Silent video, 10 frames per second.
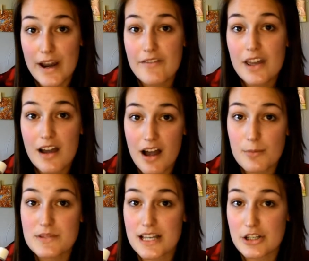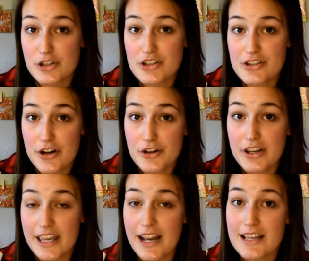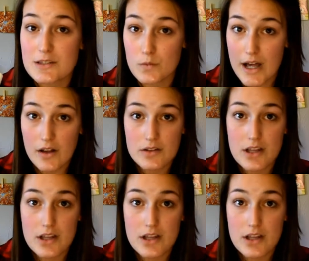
Raven comes in your starter kit as well.